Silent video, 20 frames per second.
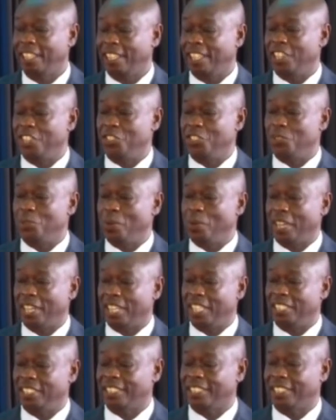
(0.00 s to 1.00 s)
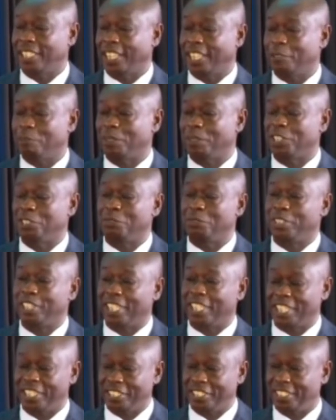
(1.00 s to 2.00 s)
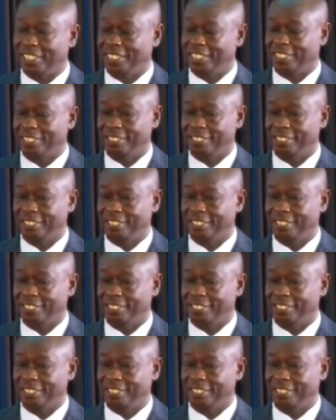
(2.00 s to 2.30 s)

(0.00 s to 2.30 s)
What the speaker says: endurance, and perseverance.